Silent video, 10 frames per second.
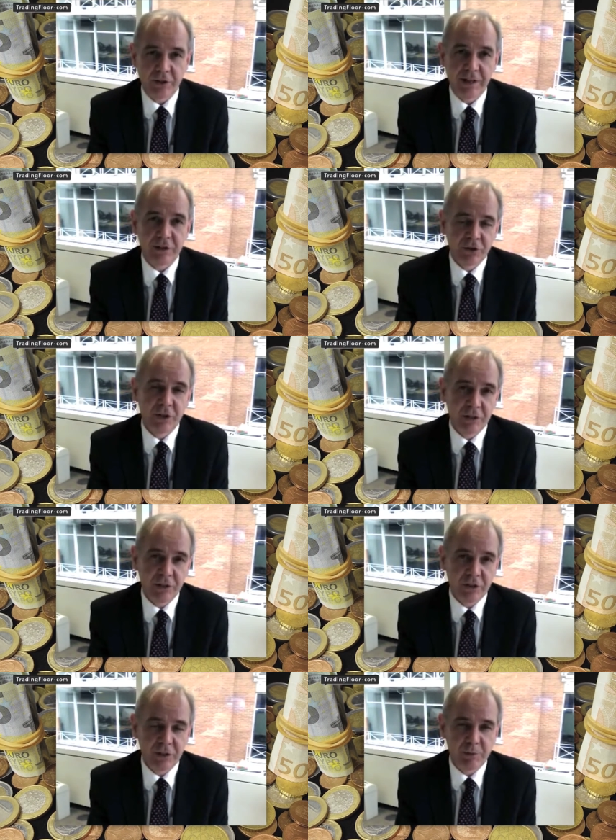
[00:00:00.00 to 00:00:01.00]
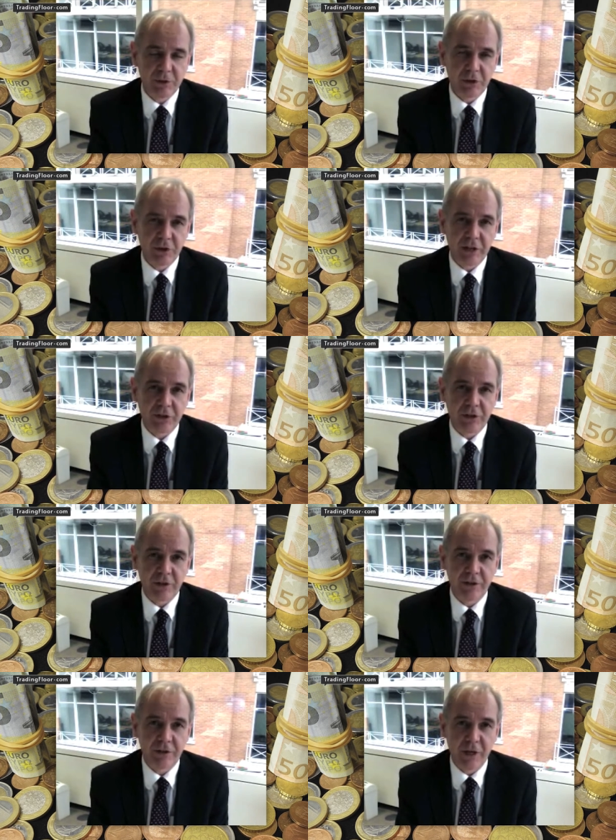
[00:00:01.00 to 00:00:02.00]
And that certainly seems to suggest that,
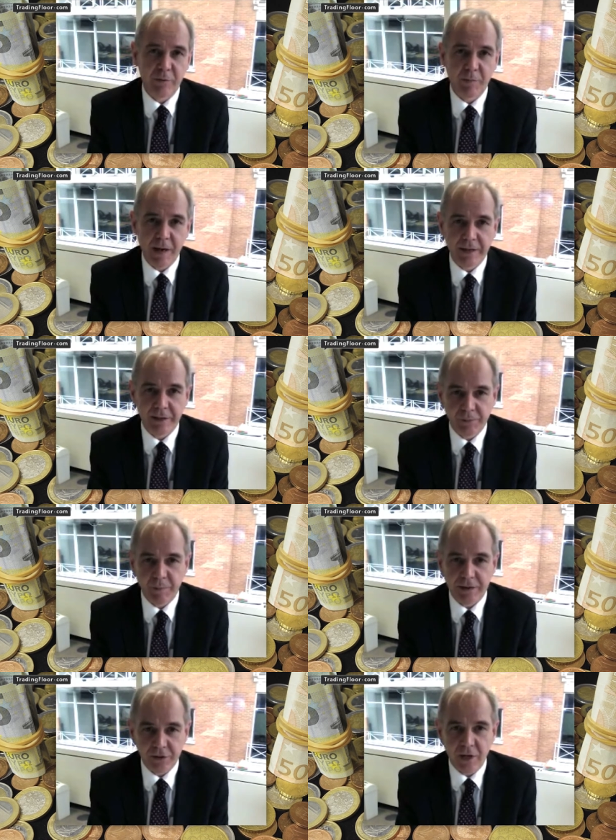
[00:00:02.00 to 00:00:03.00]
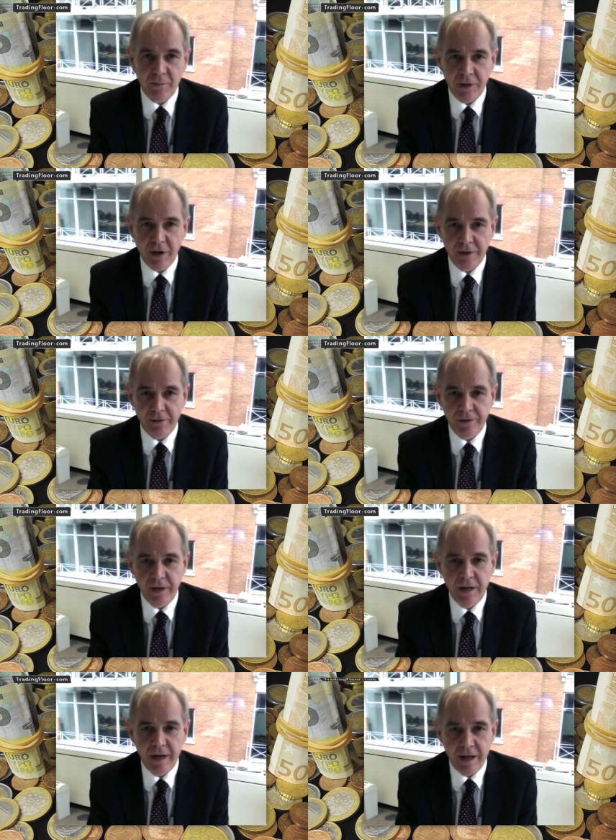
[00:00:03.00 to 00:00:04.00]
you know, global banking is back to some kind of
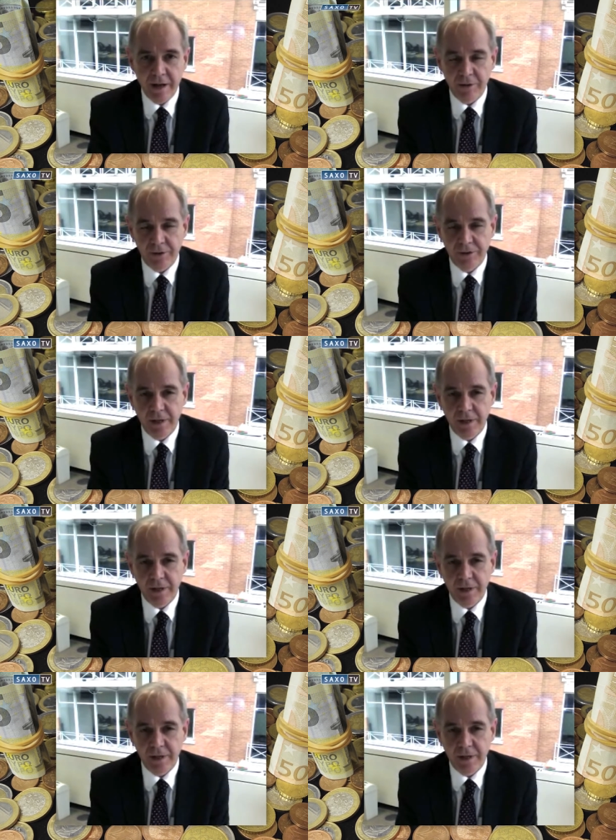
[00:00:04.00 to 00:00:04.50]
health.